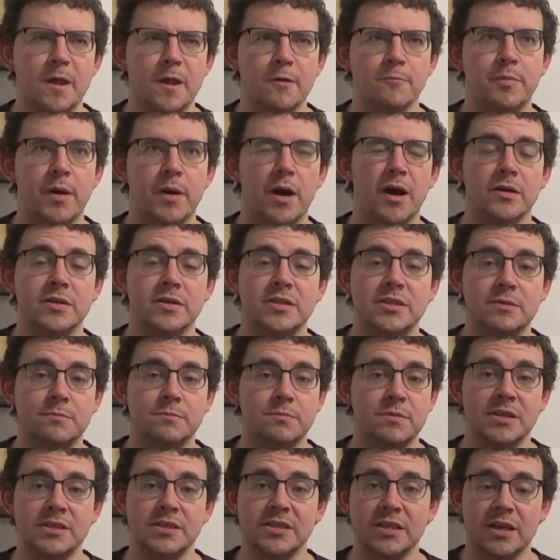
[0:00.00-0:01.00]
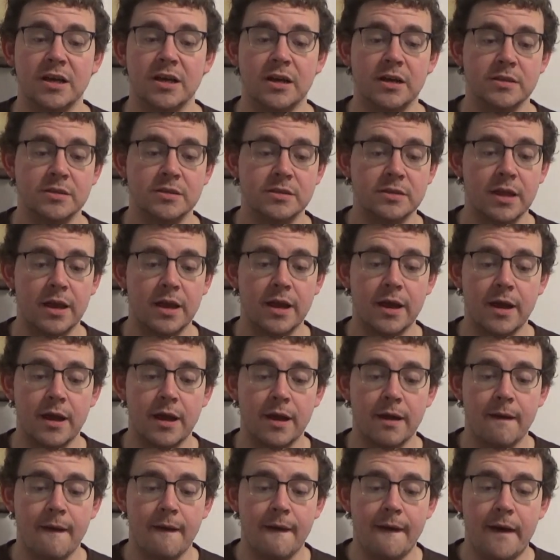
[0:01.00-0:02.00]
parts, things like
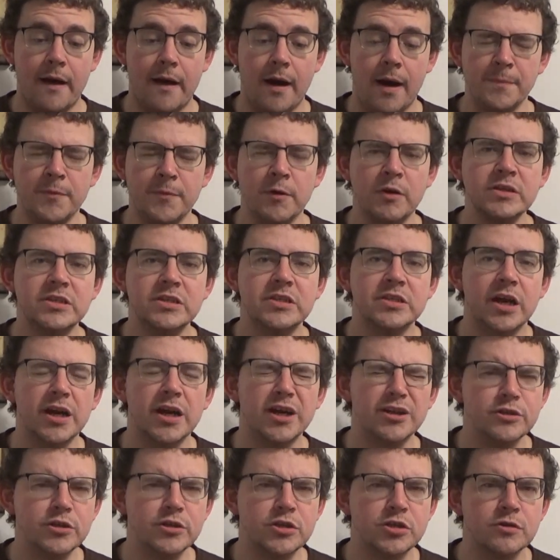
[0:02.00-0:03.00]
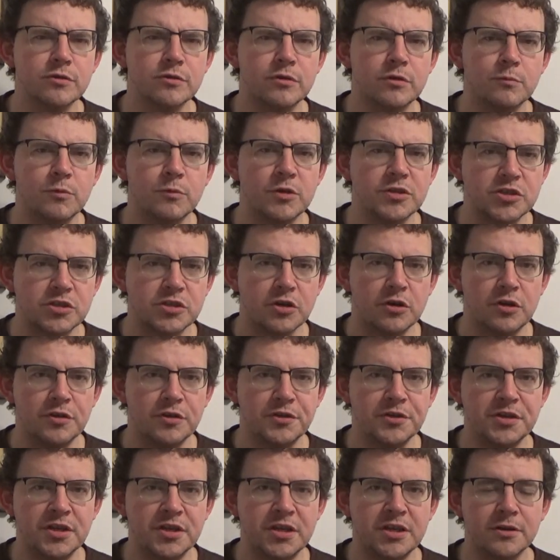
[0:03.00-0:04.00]
that. I'm not entirely sure what's
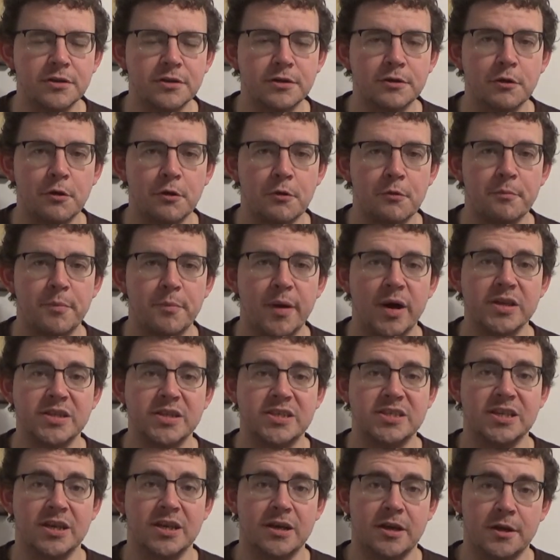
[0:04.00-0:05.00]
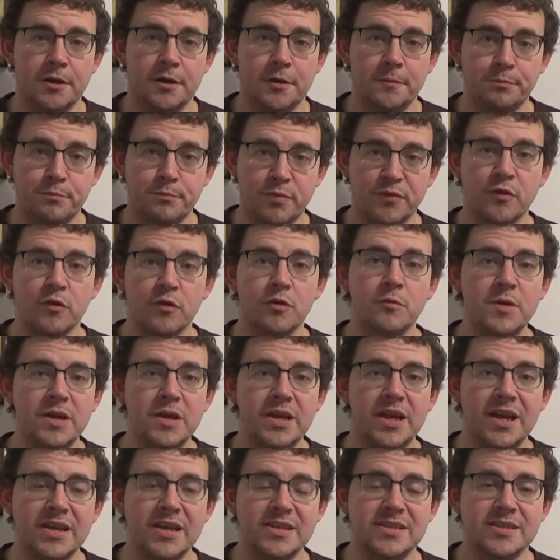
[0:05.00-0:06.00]
all in here, but before we
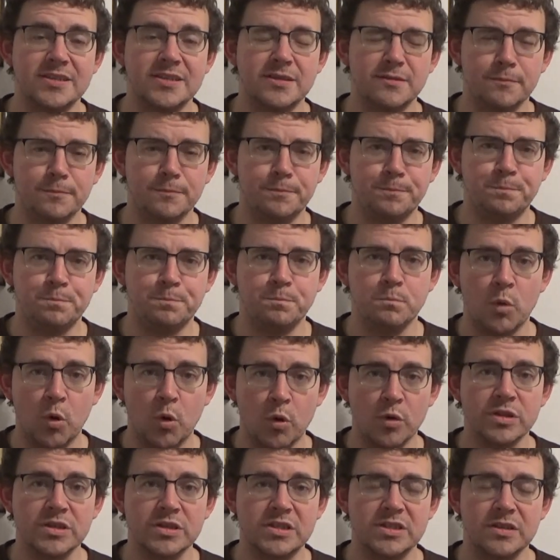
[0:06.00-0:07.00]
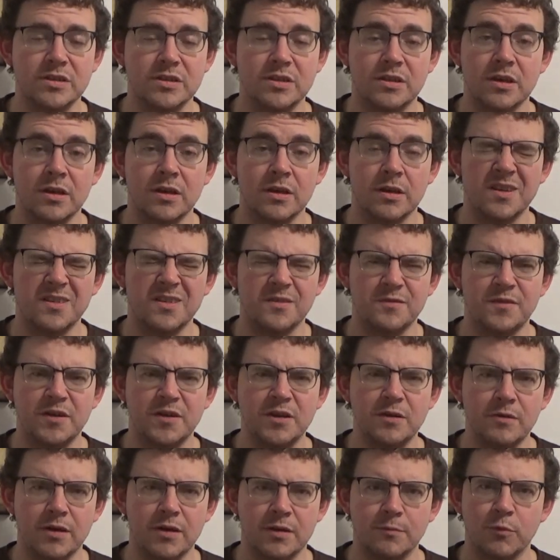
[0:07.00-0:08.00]
get more into the
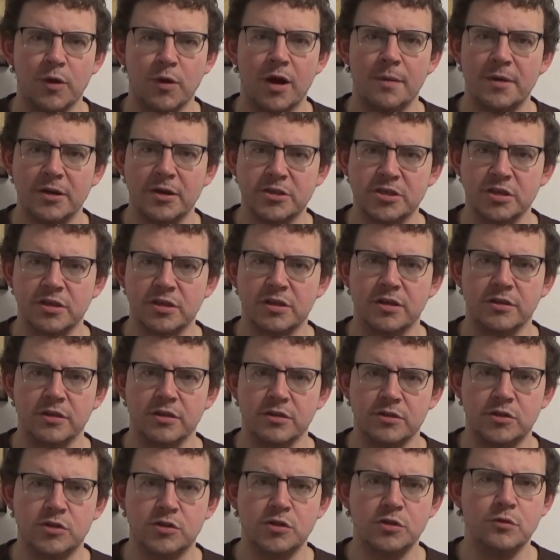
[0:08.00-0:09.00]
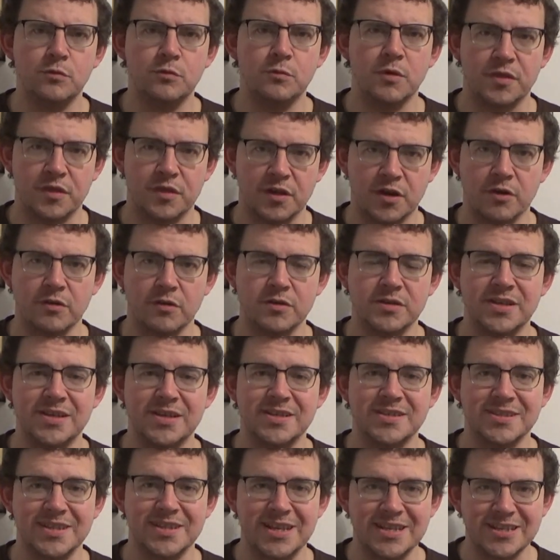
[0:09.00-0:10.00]
video and what I'm actually going to do with the
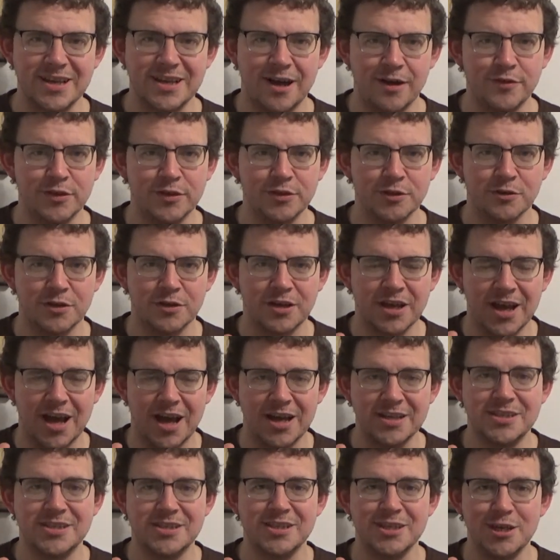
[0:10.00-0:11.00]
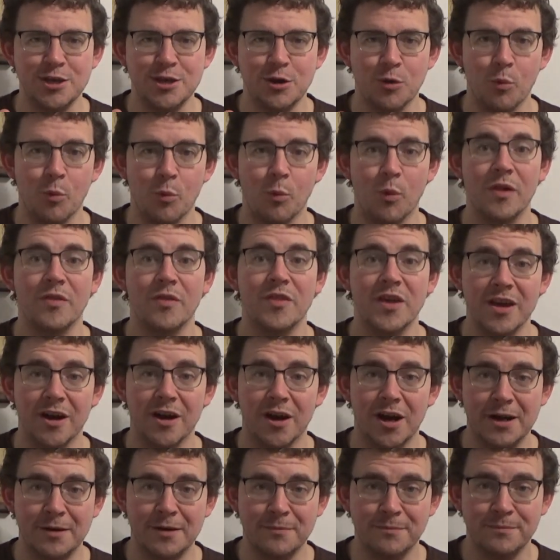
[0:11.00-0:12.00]
contents, let's have a look and see what they
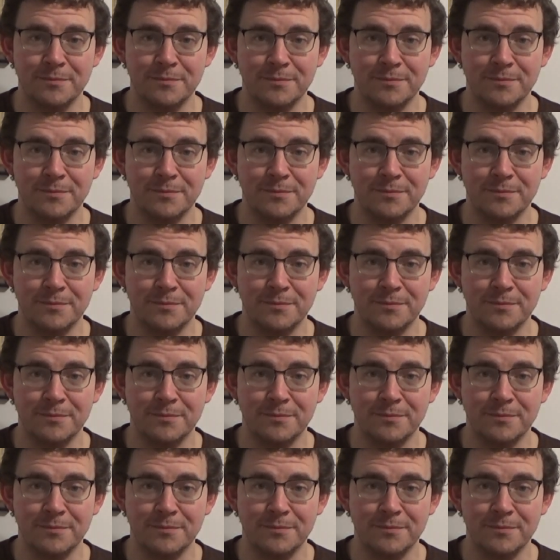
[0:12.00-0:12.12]
are.